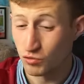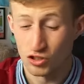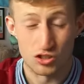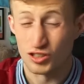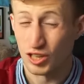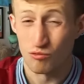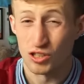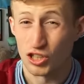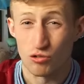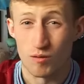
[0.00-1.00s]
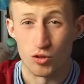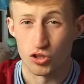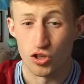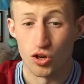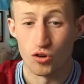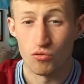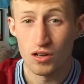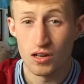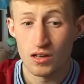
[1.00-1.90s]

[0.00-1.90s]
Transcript: we just didn't really create much at all.